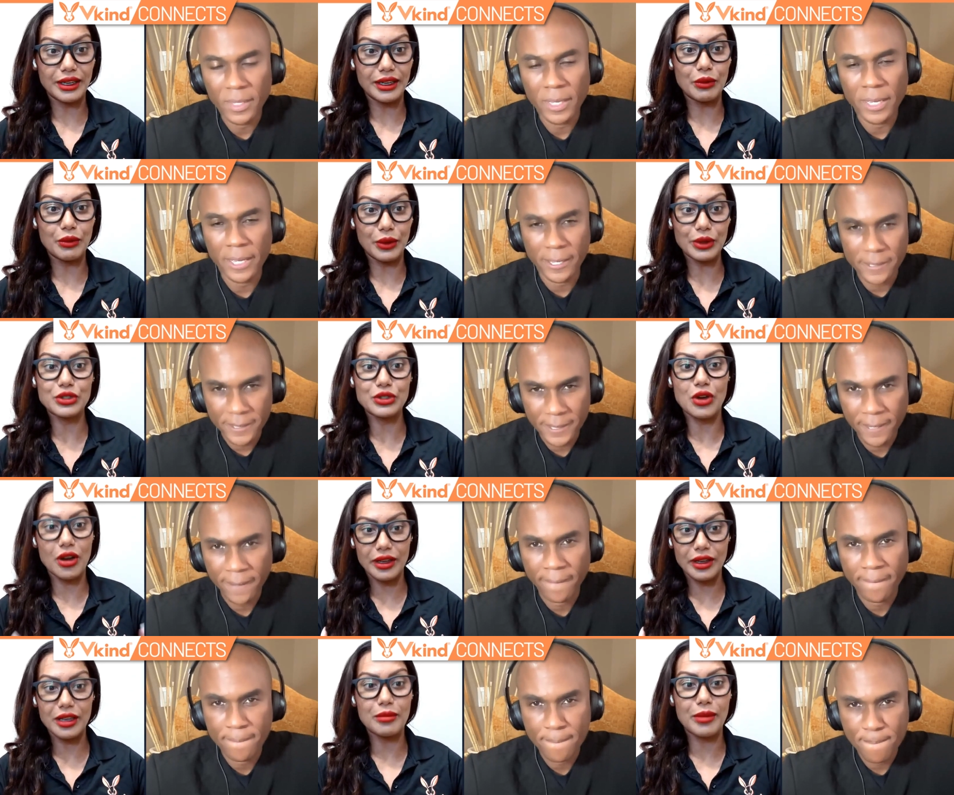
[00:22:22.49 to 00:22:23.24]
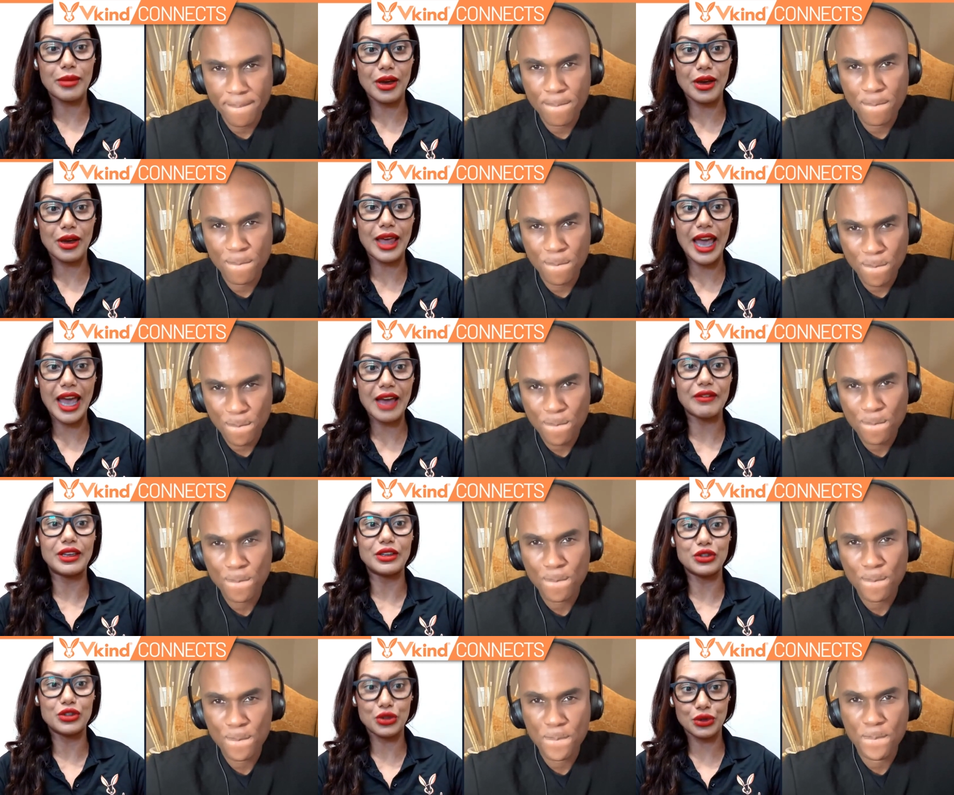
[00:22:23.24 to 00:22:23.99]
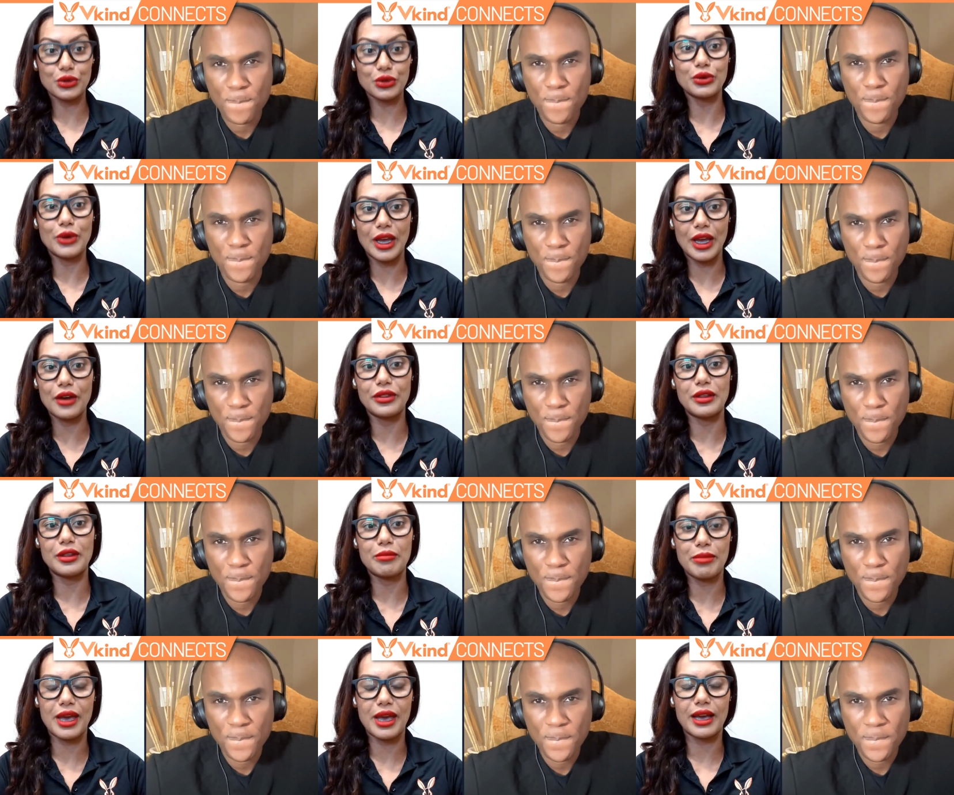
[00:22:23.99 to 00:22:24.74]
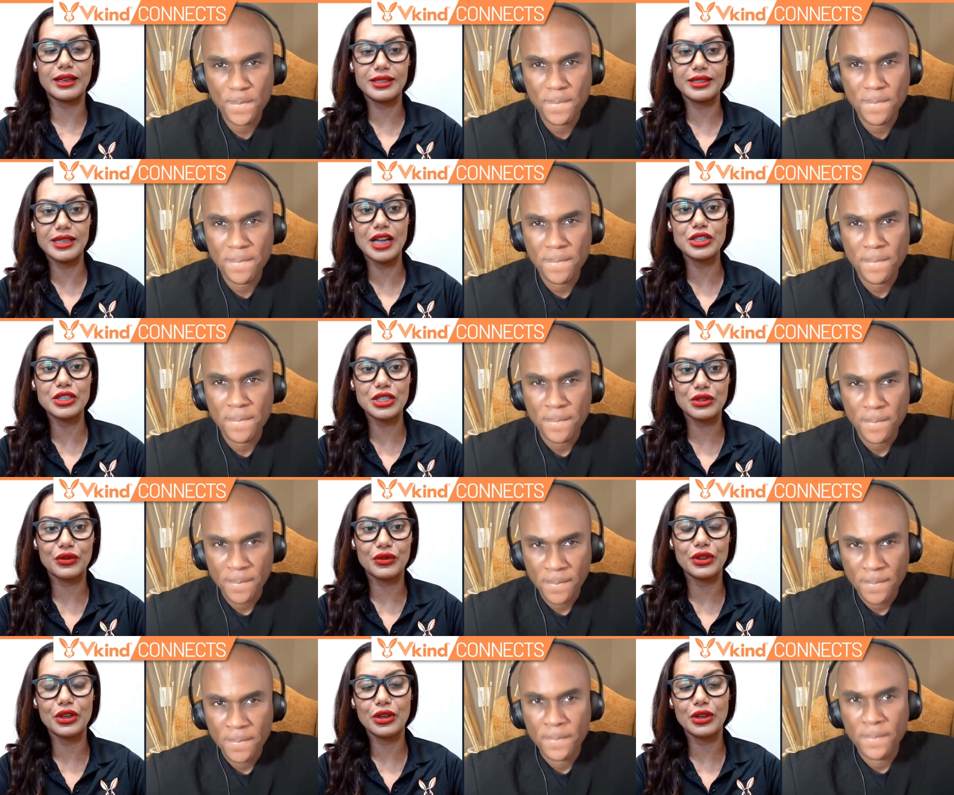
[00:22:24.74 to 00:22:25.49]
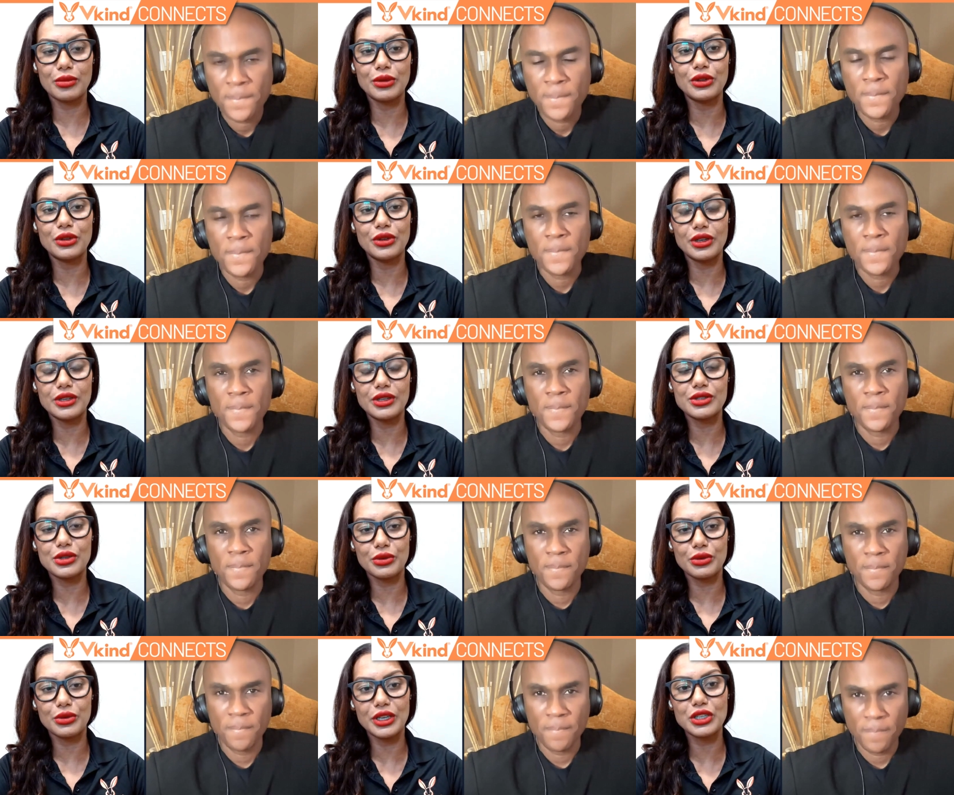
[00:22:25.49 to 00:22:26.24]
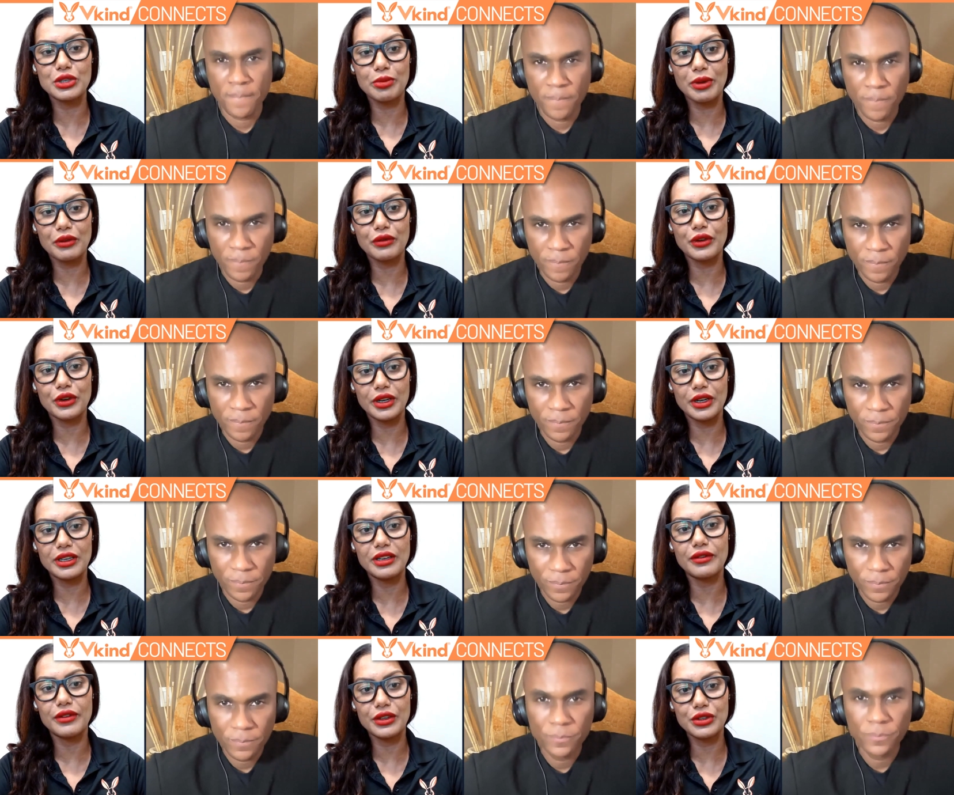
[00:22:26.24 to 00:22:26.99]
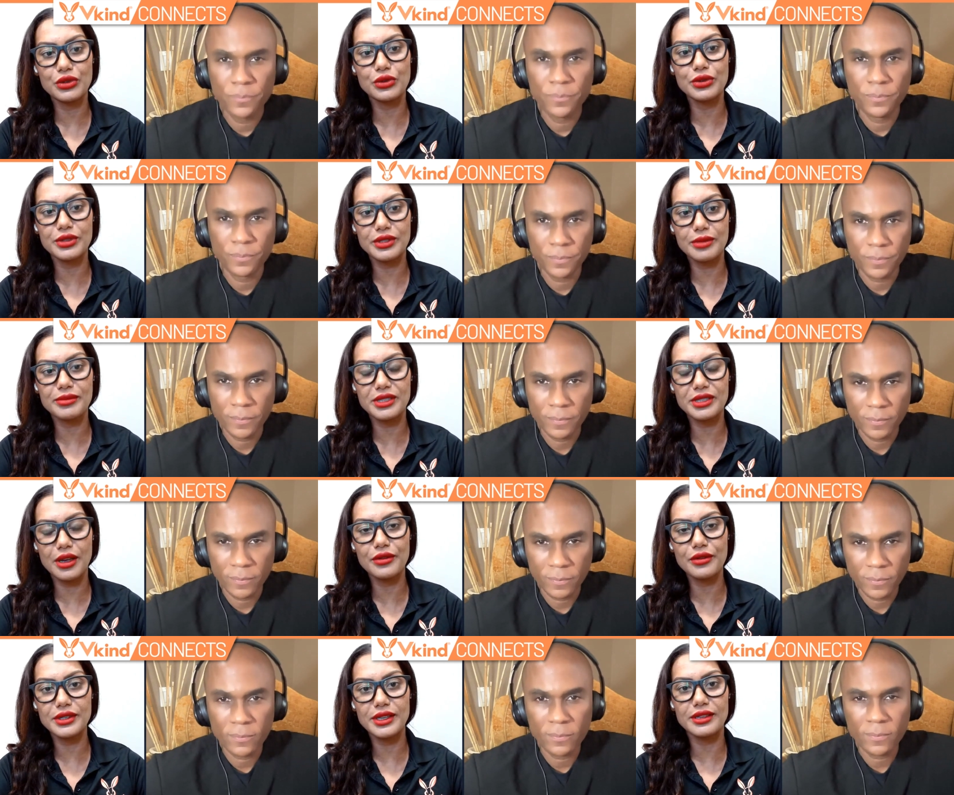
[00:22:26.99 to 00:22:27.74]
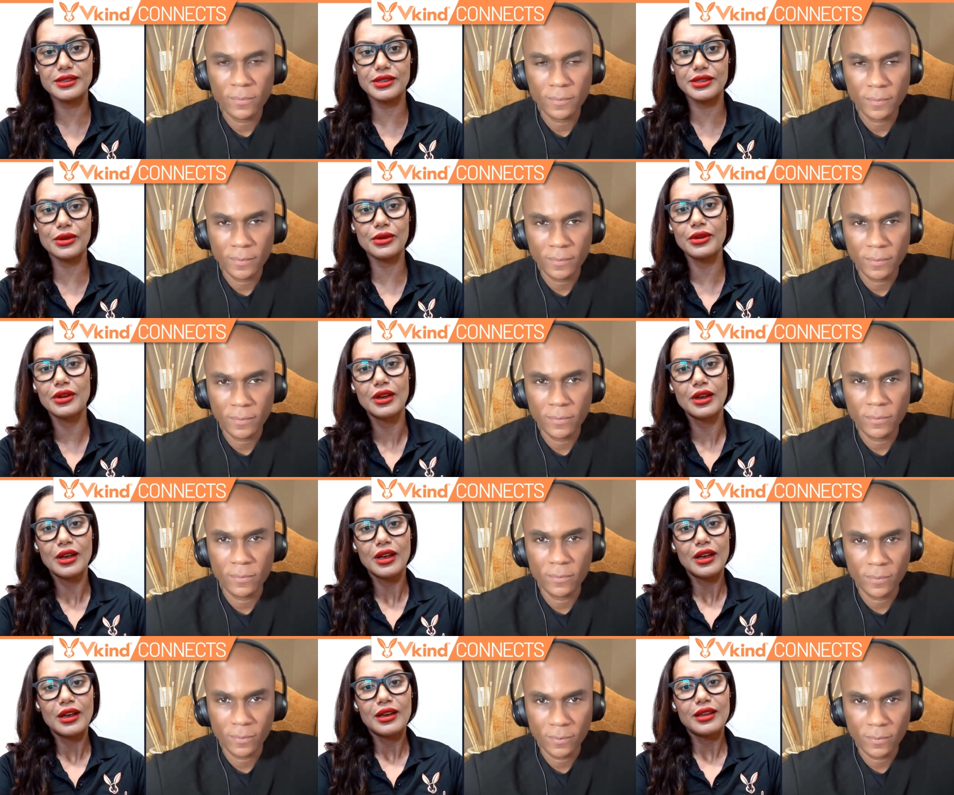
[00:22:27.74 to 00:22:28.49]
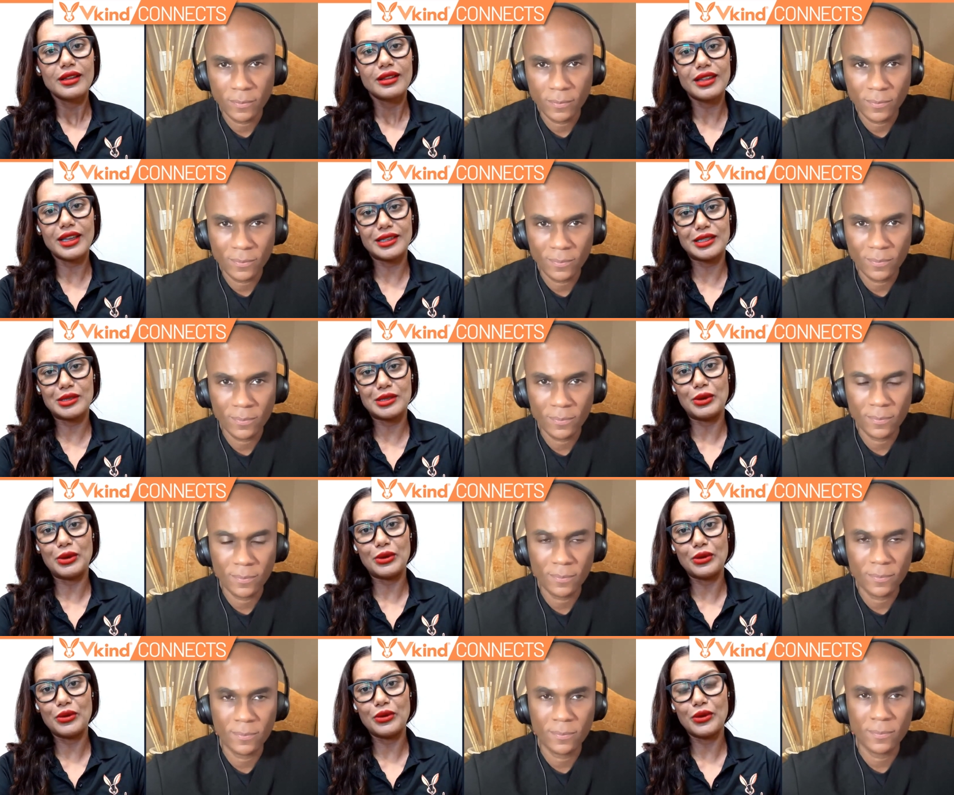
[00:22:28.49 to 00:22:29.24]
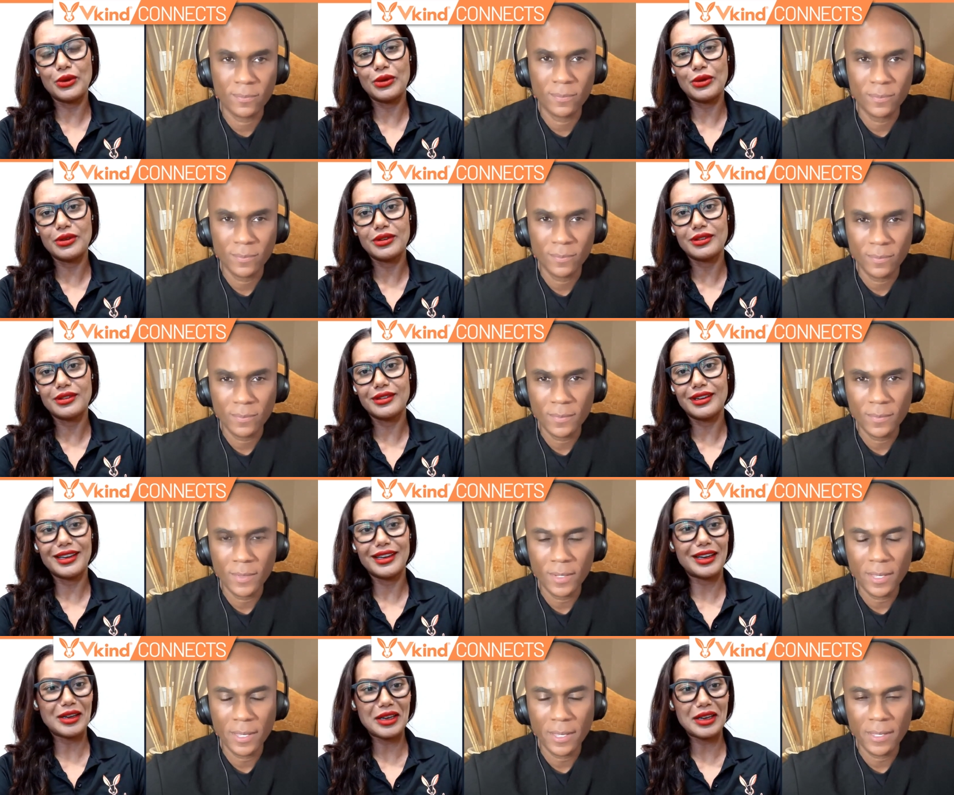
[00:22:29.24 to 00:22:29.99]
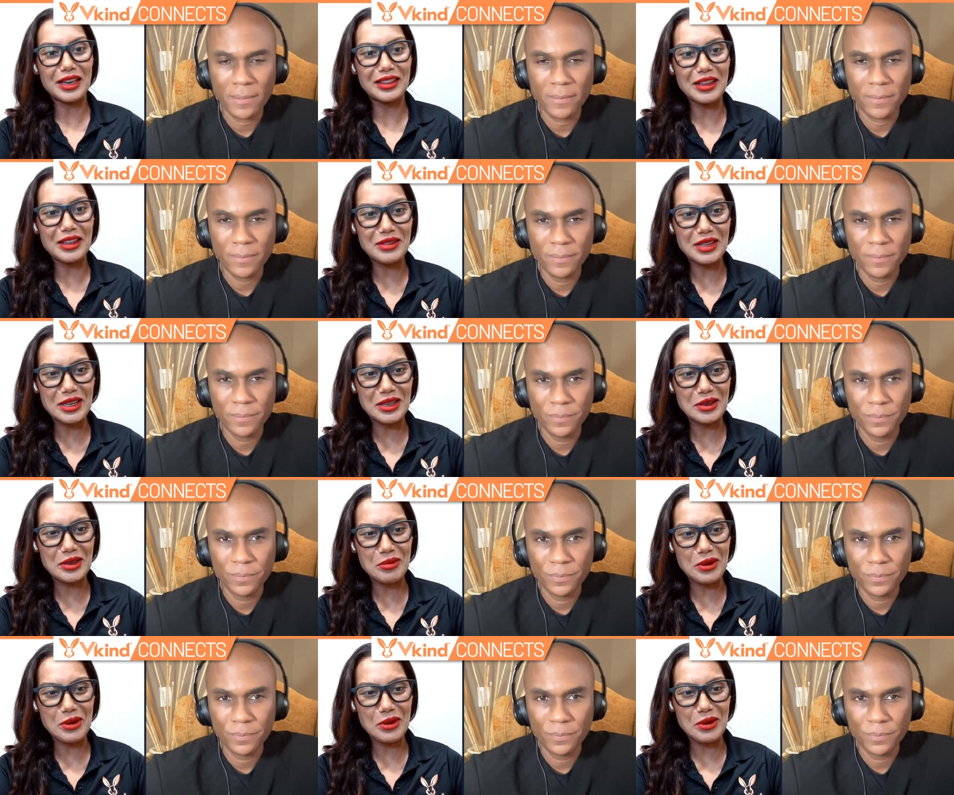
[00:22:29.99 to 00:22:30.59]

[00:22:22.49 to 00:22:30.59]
Speaker 1: We are talking about having true health impacts, not just for the communities you reach, but for individuals themselves. And so that's beautiful. I, I, I love that you brought